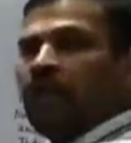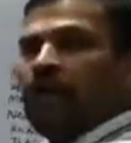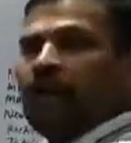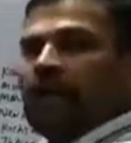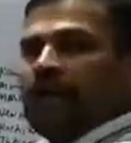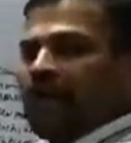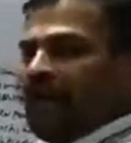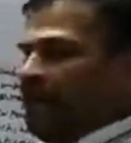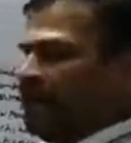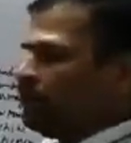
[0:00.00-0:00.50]

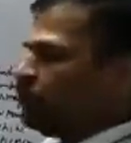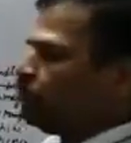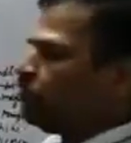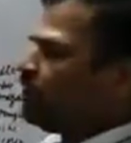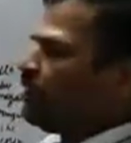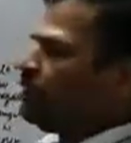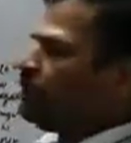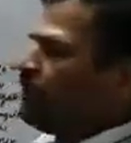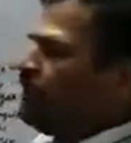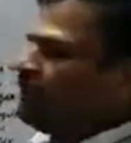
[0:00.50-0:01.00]
like to the
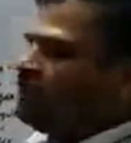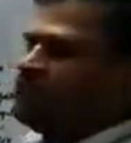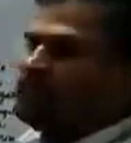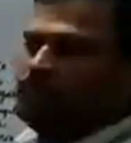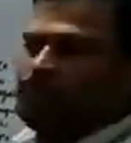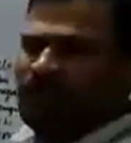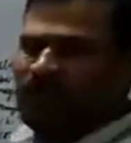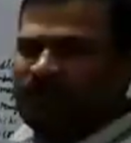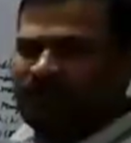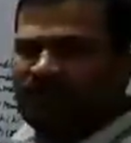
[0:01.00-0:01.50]
other
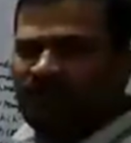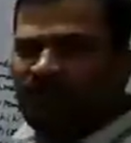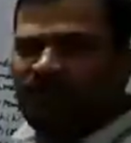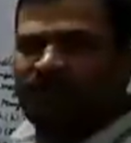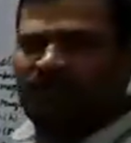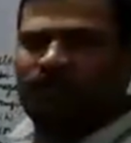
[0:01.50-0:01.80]
parts like